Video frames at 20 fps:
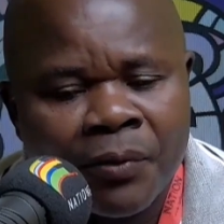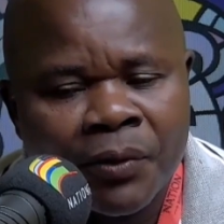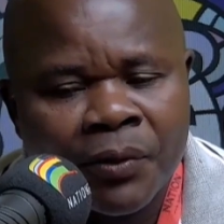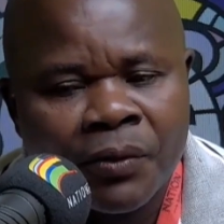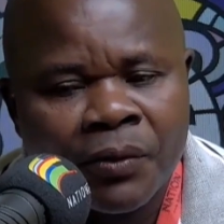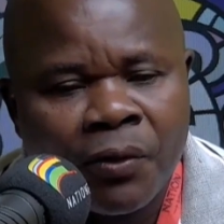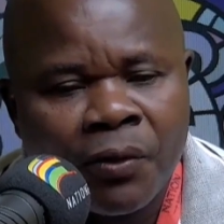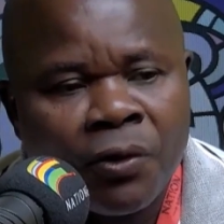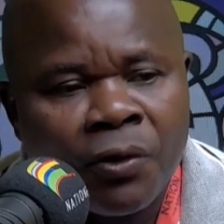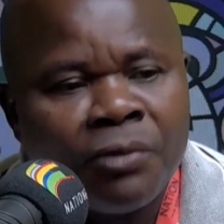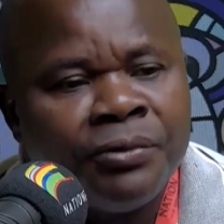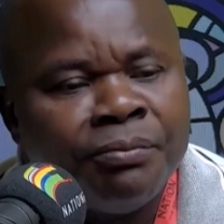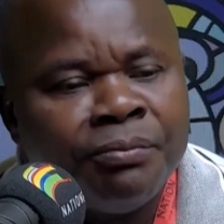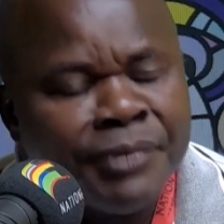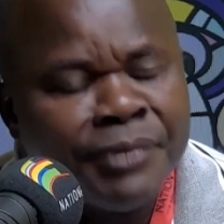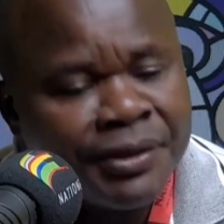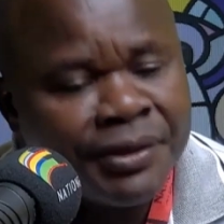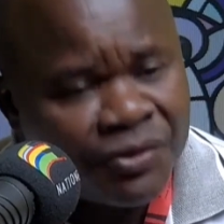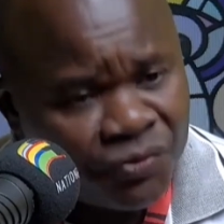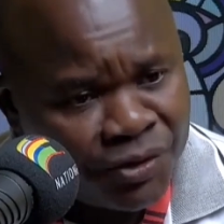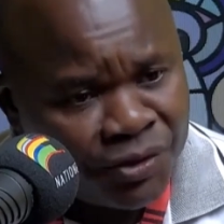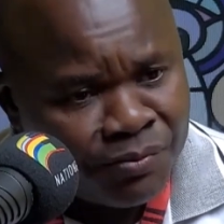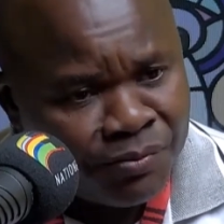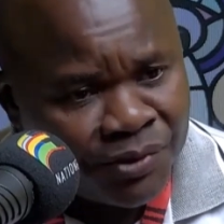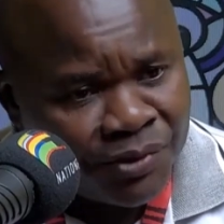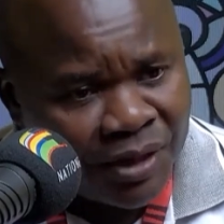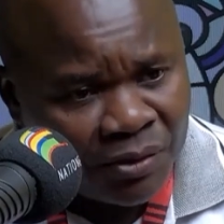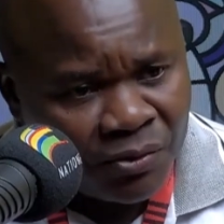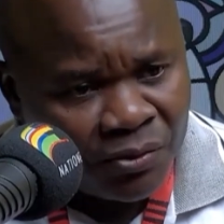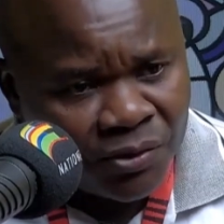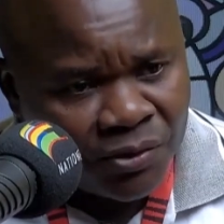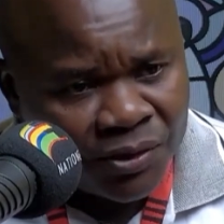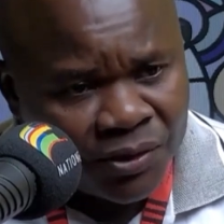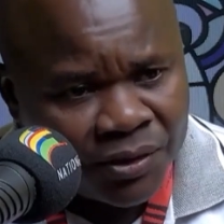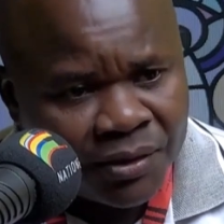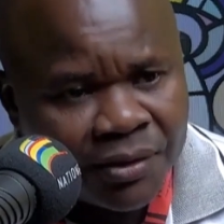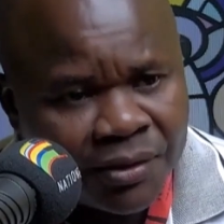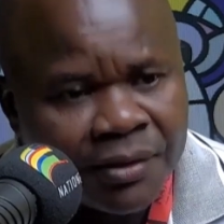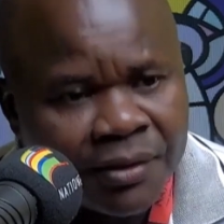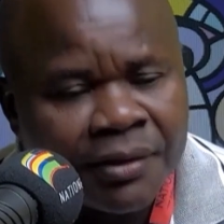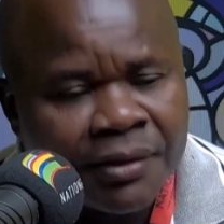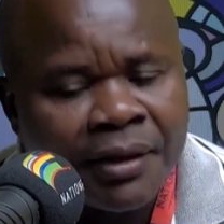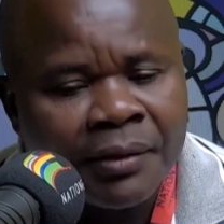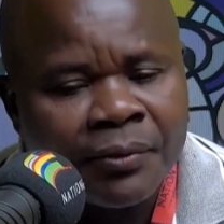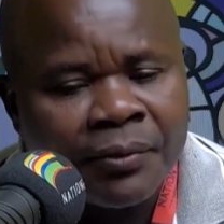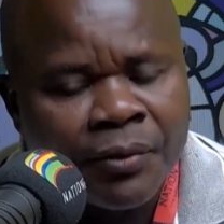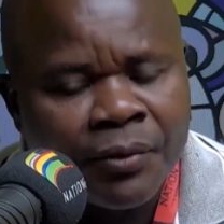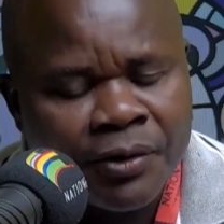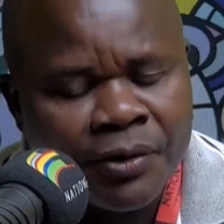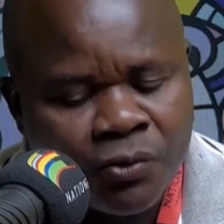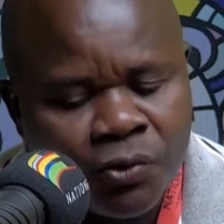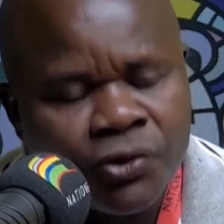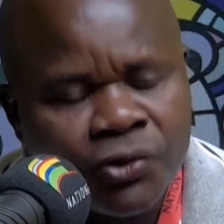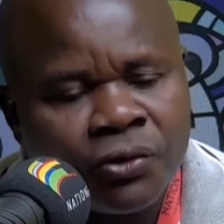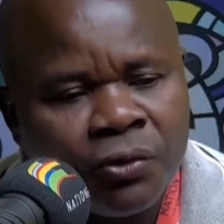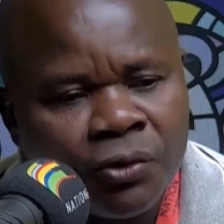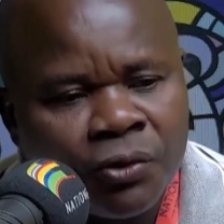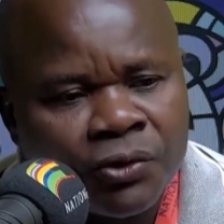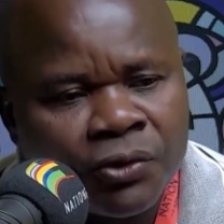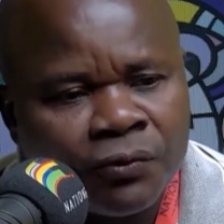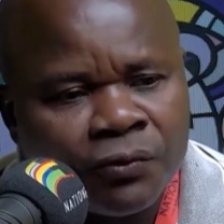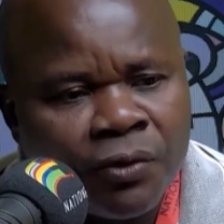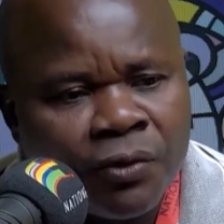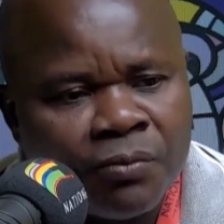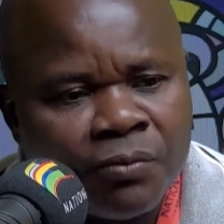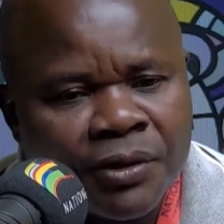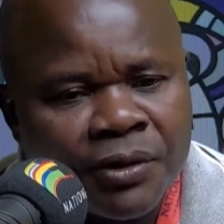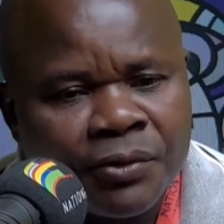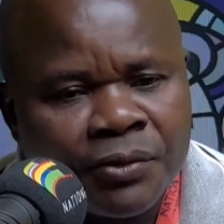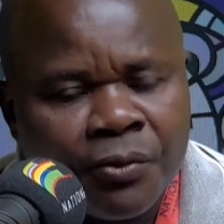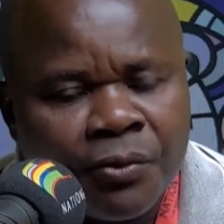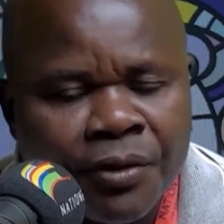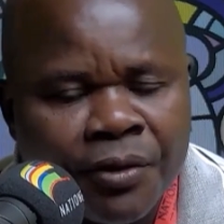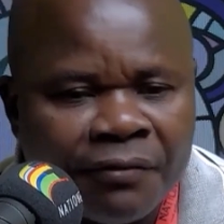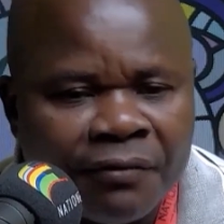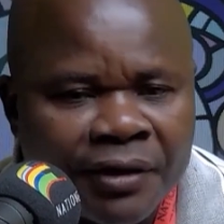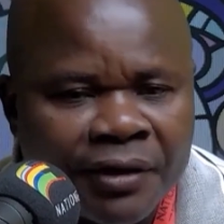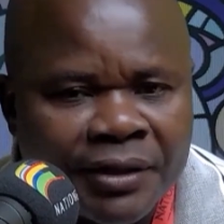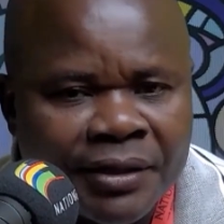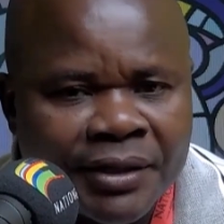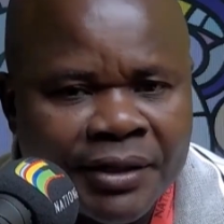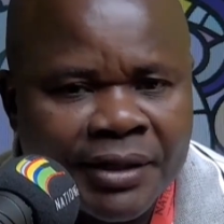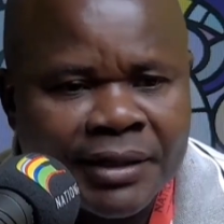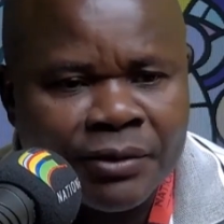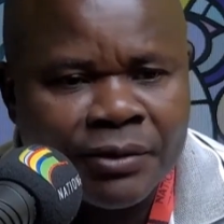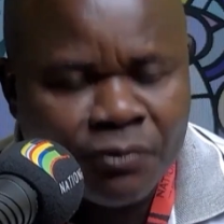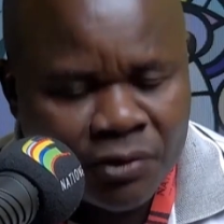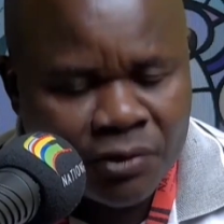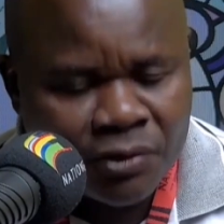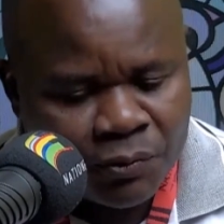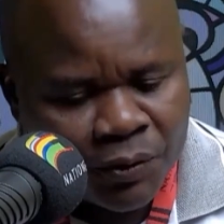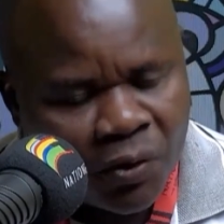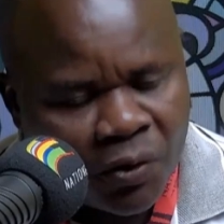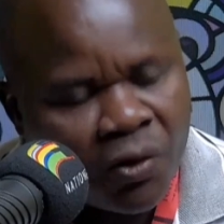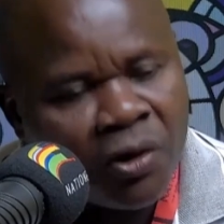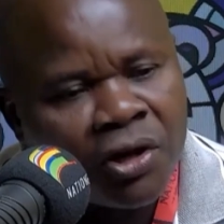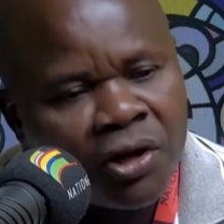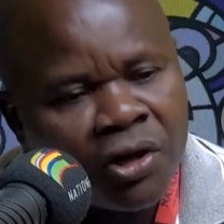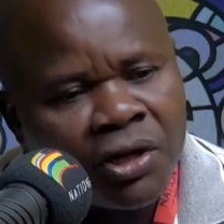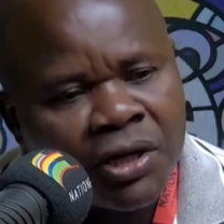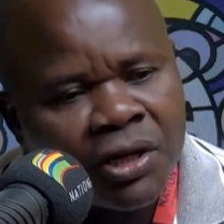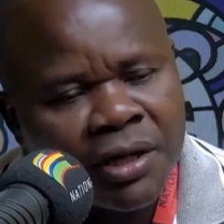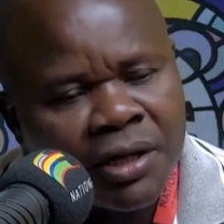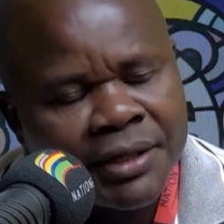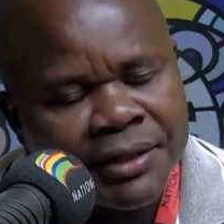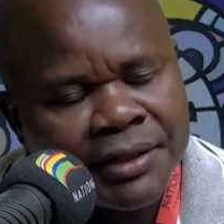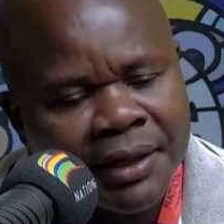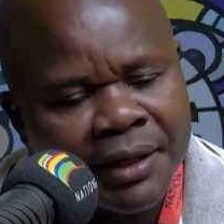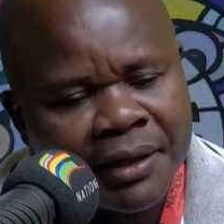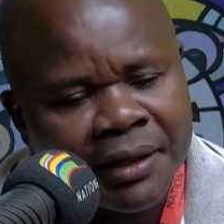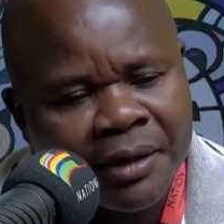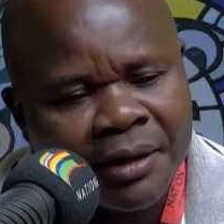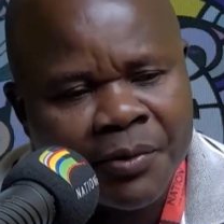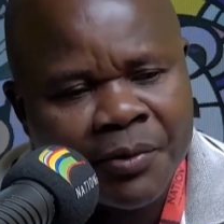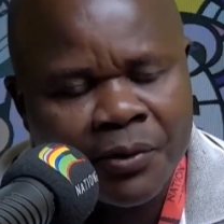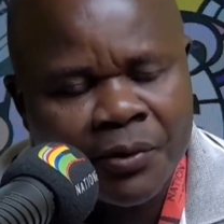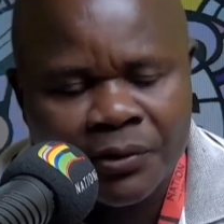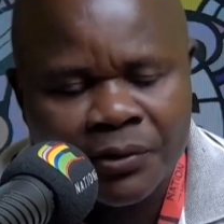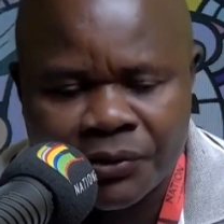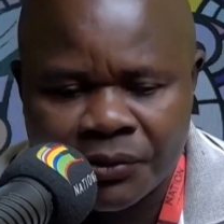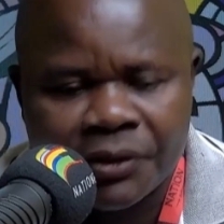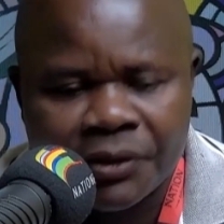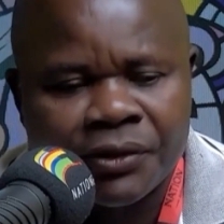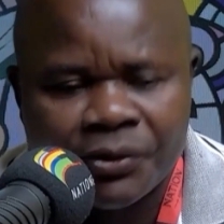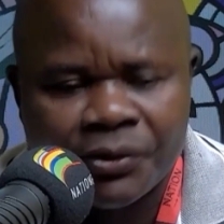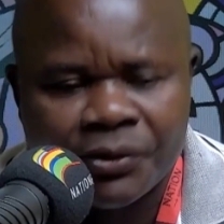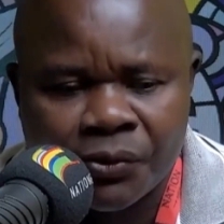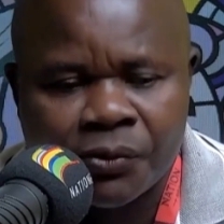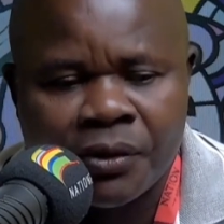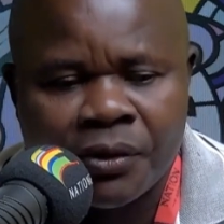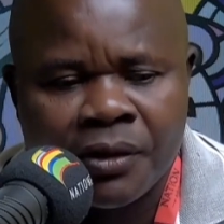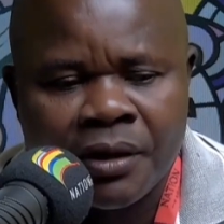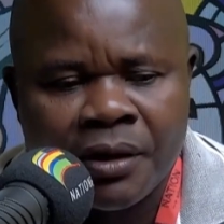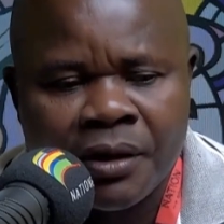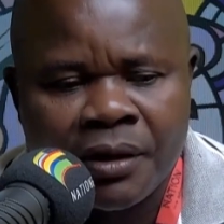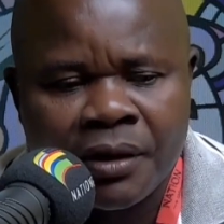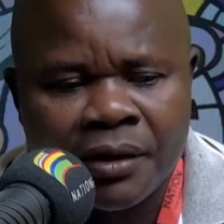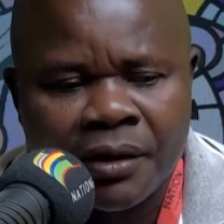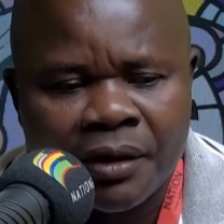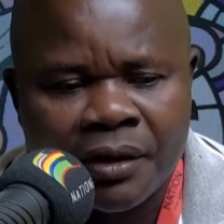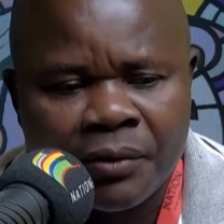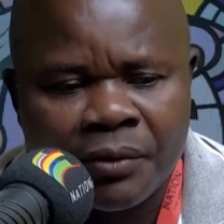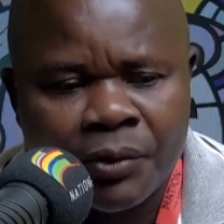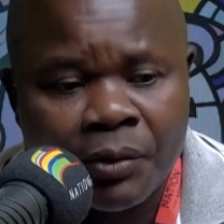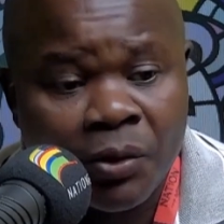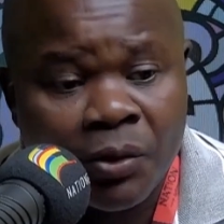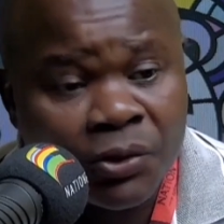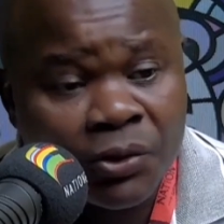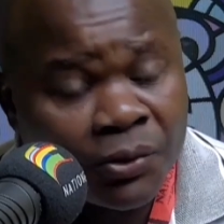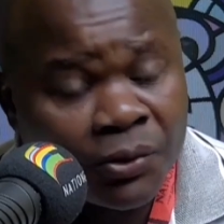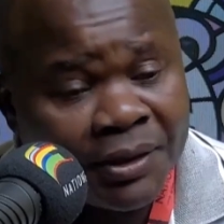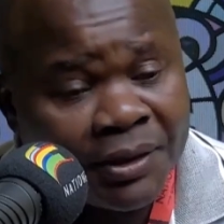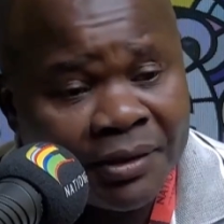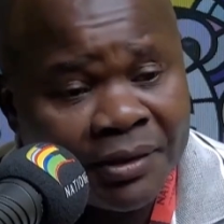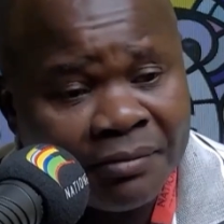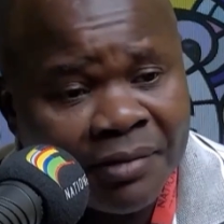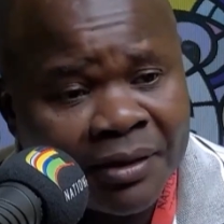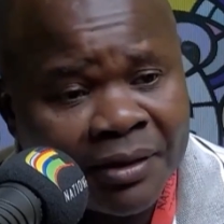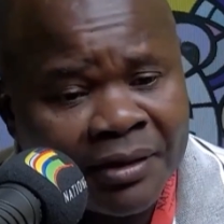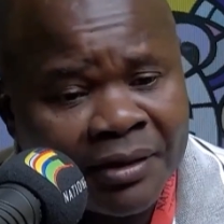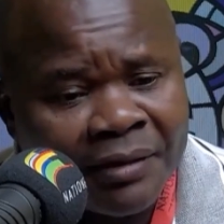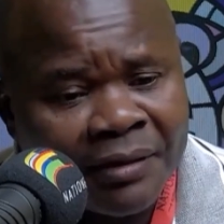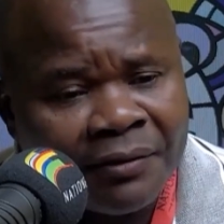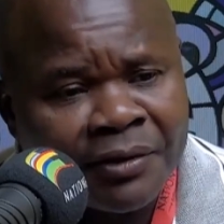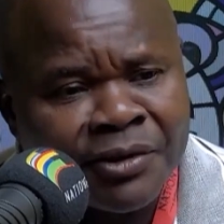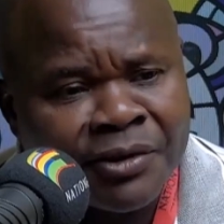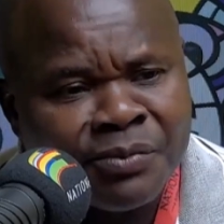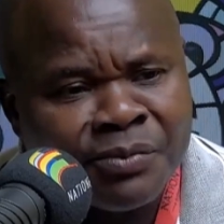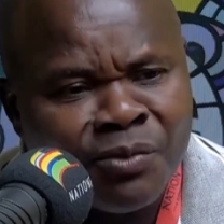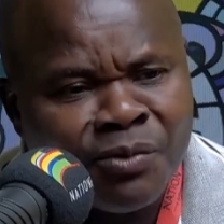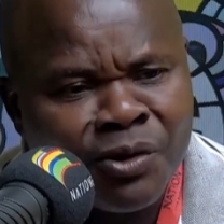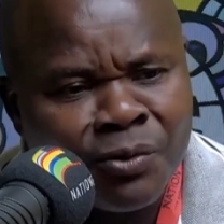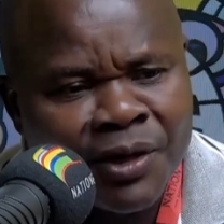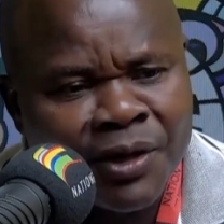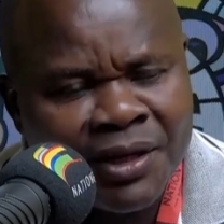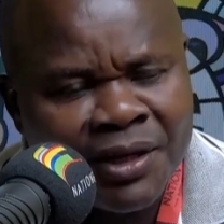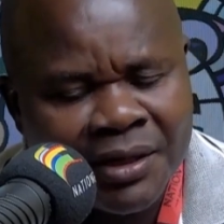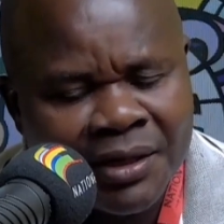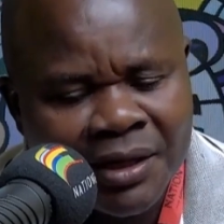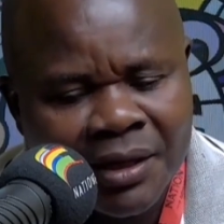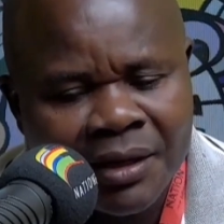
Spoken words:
All mainstream Saccos, when Kuscco was formed, we invested in what we call share capital. So it's true. We were also hit, but in a very small way.